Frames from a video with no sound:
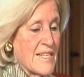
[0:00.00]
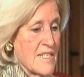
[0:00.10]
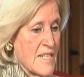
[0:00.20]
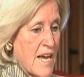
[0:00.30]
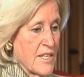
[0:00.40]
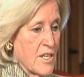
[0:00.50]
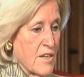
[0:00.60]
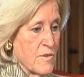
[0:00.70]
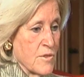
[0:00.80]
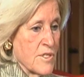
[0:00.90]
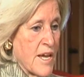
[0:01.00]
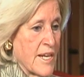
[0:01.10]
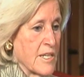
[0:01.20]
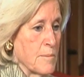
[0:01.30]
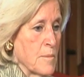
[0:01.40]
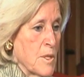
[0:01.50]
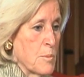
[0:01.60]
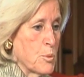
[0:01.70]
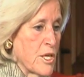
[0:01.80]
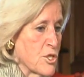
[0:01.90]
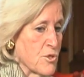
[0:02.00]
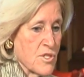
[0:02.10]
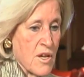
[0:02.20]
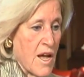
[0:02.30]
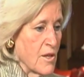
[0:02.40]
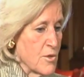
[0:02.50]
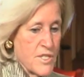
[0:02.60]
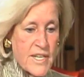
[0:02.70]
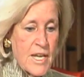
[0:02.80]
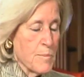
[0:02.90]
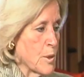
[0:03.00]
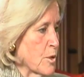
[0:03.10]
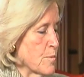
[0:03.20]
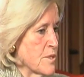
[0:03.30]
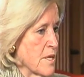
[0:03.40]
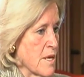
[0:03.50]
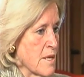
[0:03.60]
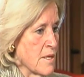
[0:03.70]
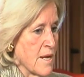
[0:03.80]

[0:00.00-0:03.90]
design covers, and I can pressure scholars to get blurbs in,